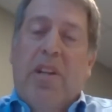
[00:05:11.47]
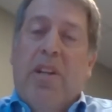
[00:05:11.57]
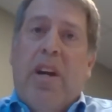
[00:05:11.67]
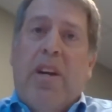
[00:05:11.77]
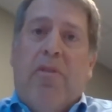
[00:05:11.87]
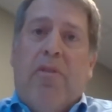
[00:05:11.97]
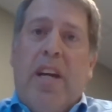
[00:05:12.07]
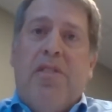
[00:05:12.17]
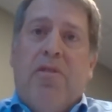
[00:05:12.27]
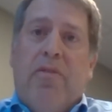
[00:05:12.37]
and
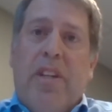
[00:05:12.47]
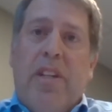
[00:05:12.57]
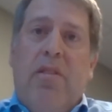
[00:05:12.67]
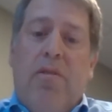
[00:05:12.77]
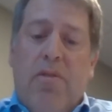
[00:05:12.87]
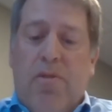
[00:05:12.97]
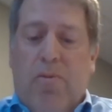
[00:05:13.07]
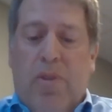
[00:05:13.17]
recreational venues,